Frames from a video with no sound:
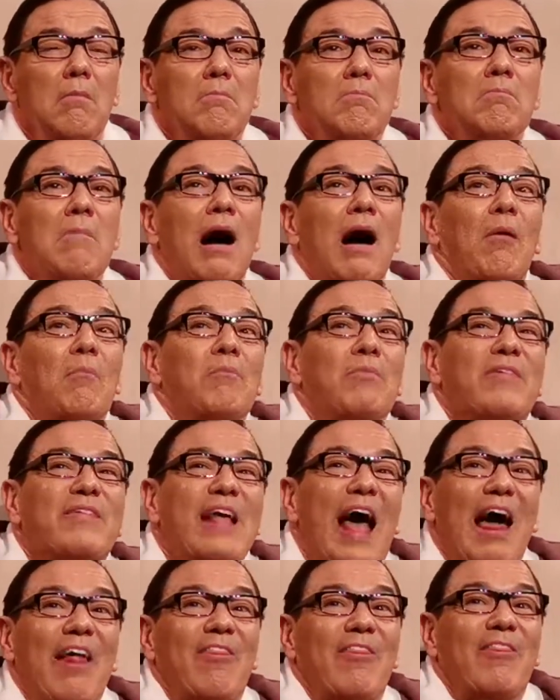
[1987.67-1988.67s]
Mum
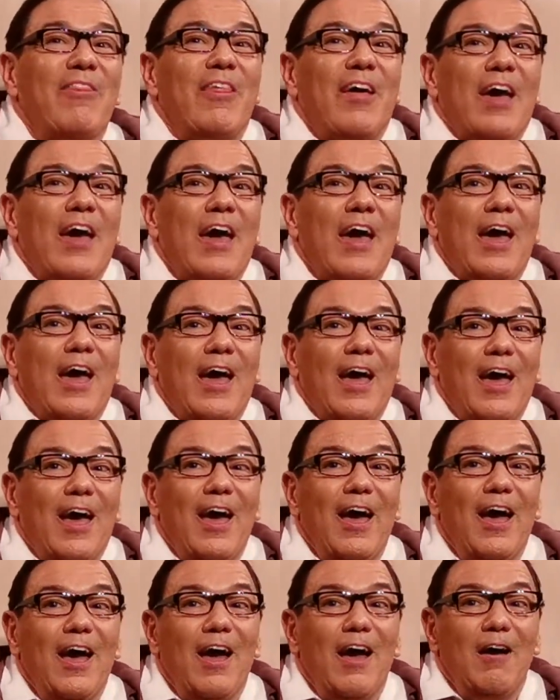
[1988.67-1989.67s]
sat there,
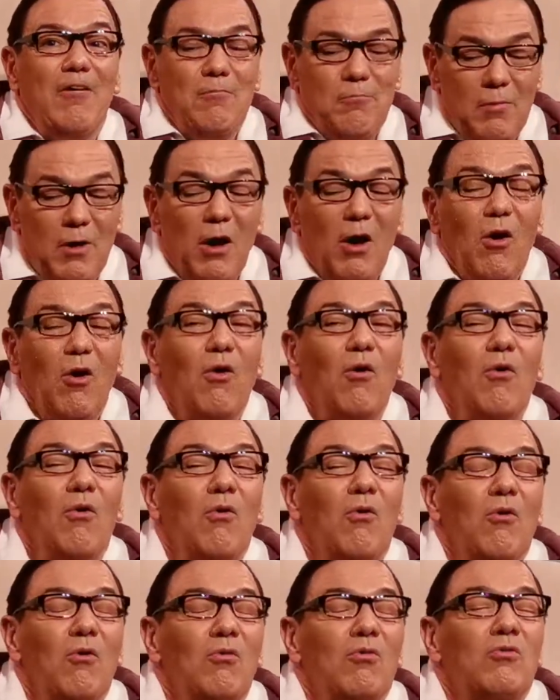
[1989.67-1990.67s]

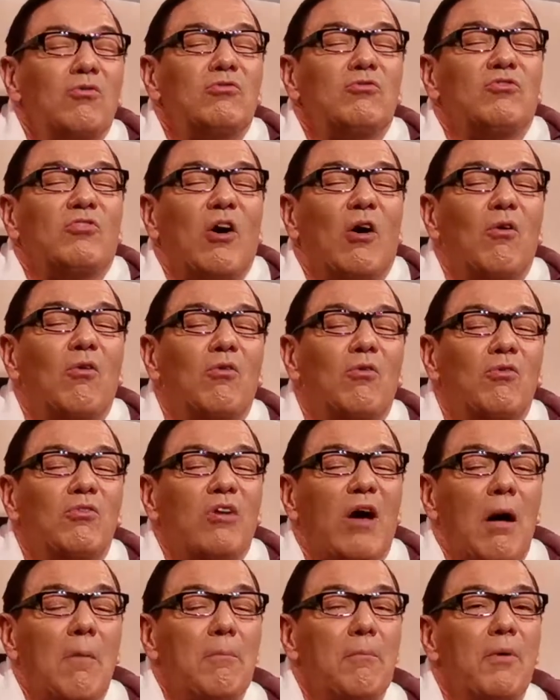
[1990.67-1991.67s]
all dolled
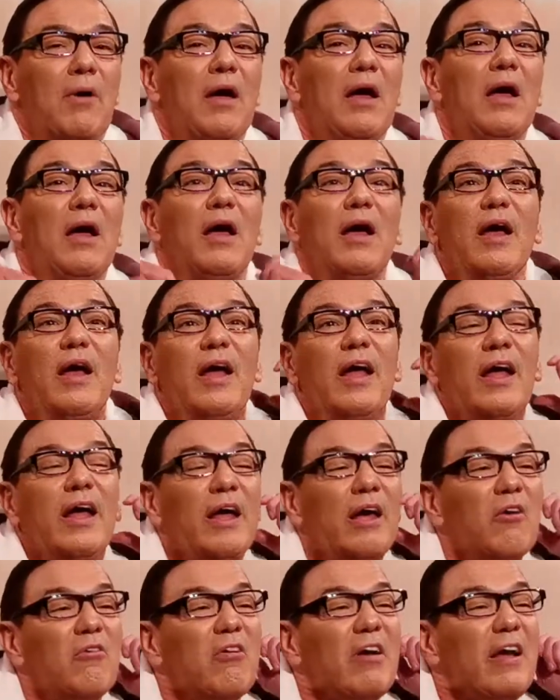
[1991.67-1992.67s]
up,
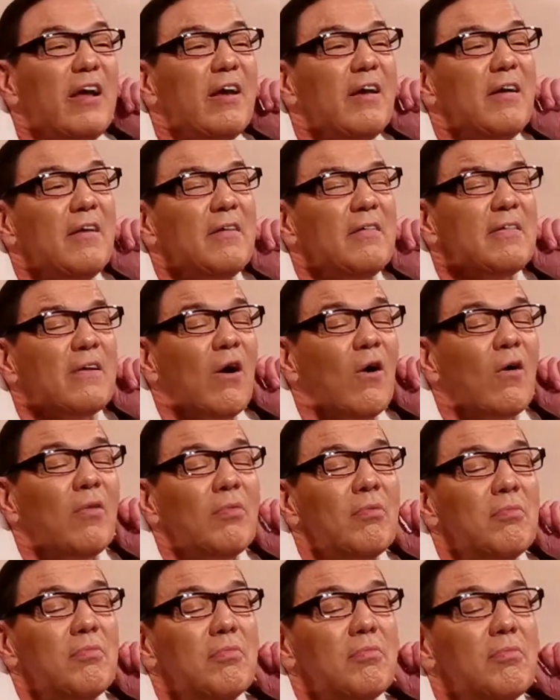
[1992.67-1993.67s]
earrings
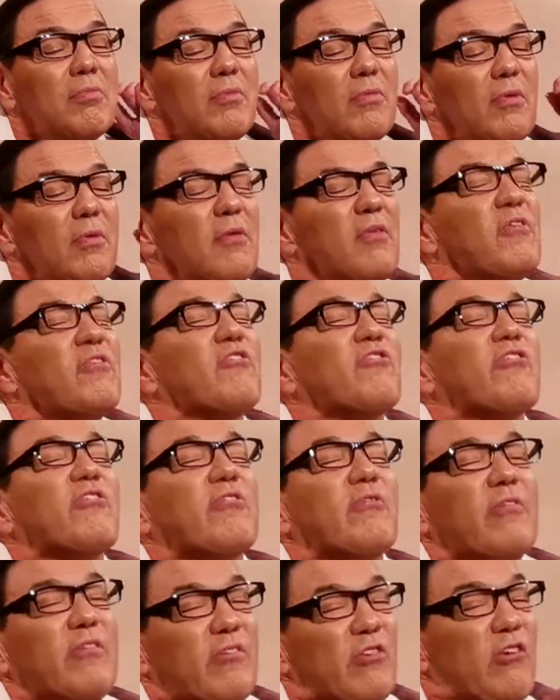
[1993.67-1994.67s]
on,
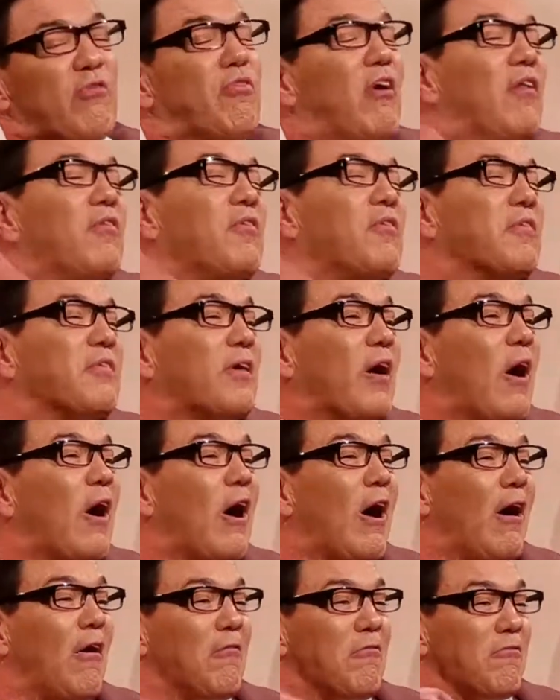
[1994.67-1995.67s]
chiffon
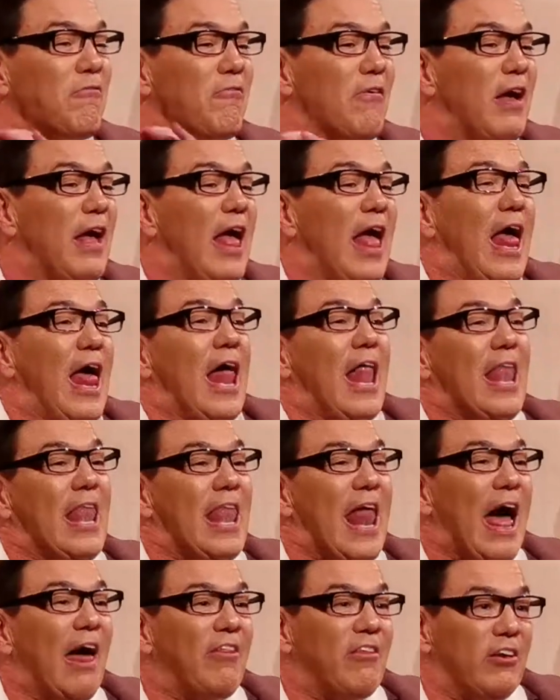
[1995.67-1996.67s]
scarf,
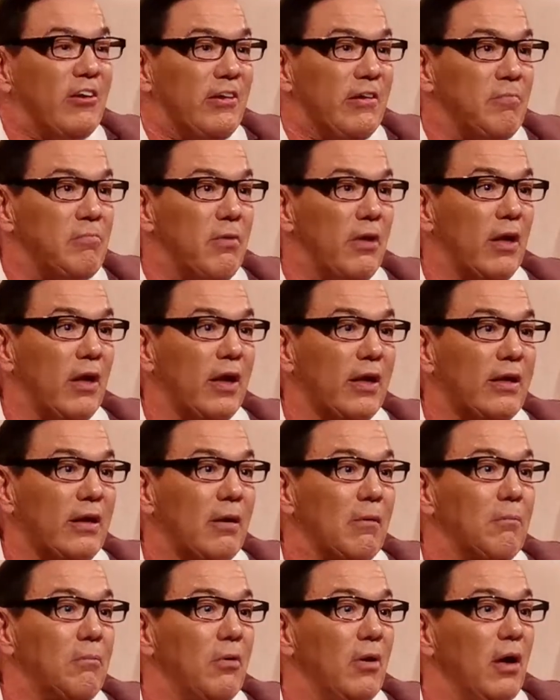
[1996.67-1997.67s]
lathered in
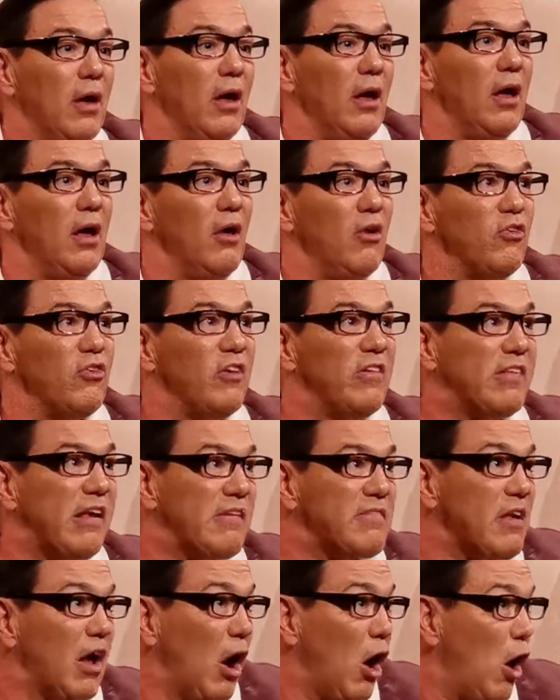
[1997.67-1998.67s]
makeup. She
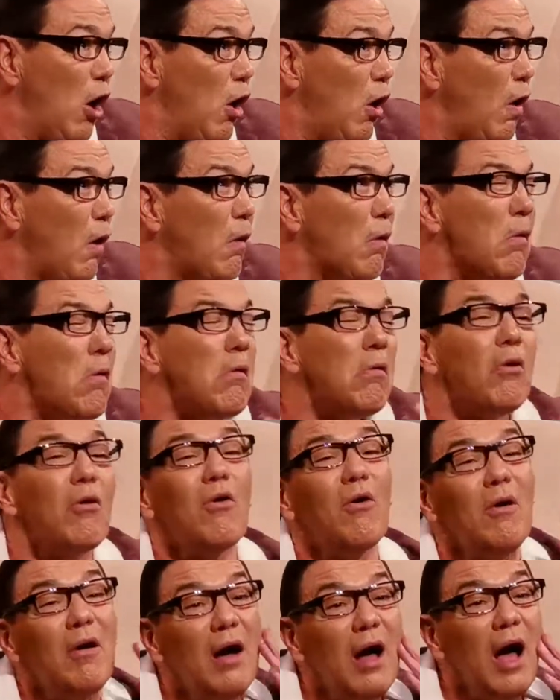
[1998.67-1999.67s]
says,
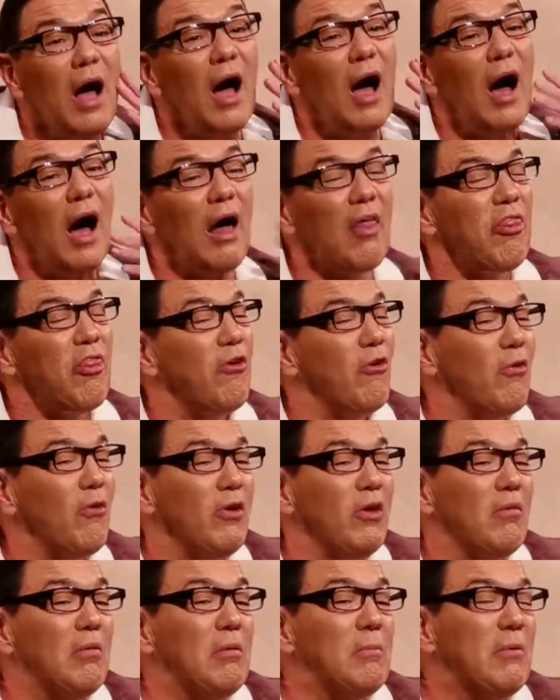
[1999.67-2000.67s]
"Oh, I thought
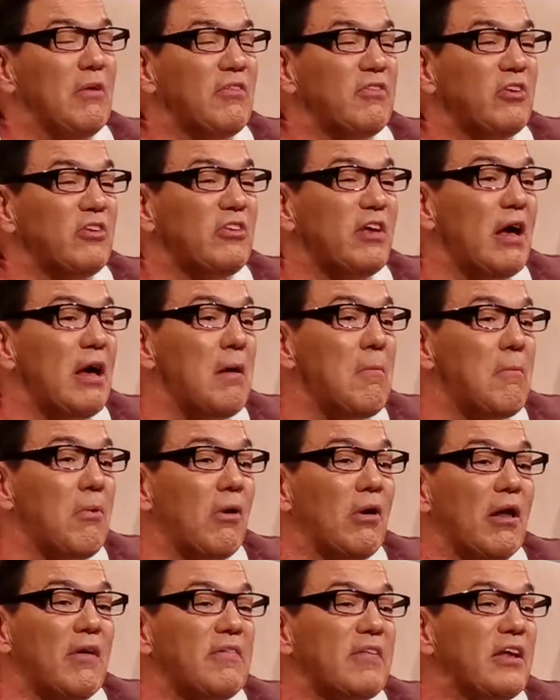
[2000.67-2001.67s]
you were Mr.
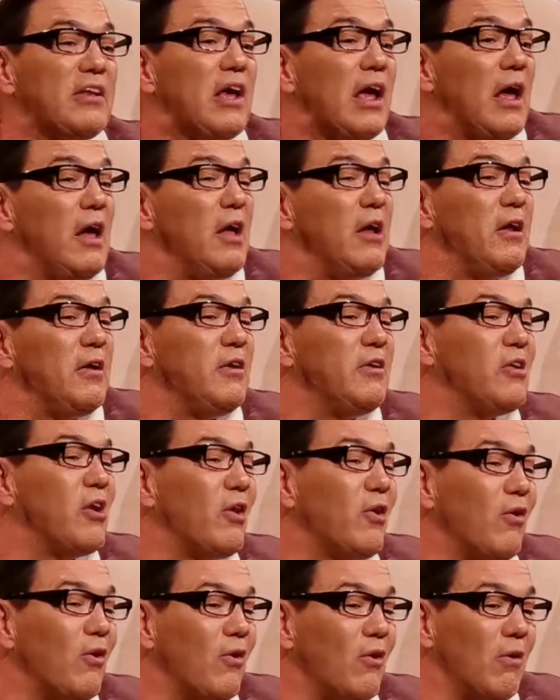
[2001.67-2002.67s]
Turnbull." I said,
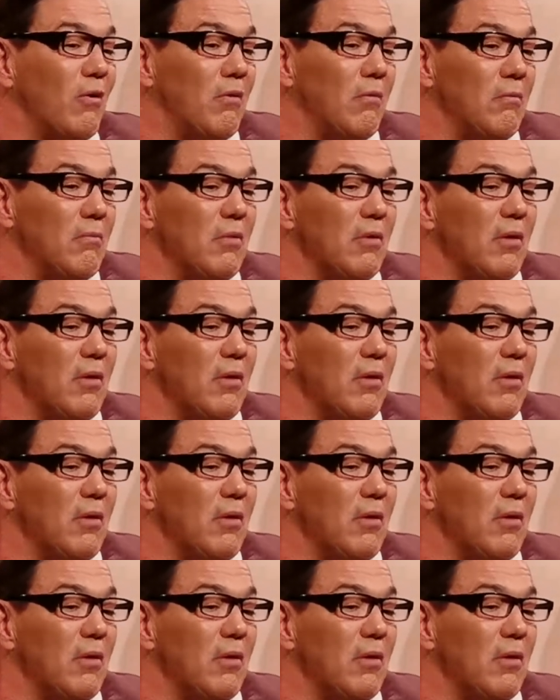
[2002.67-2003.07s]
"No."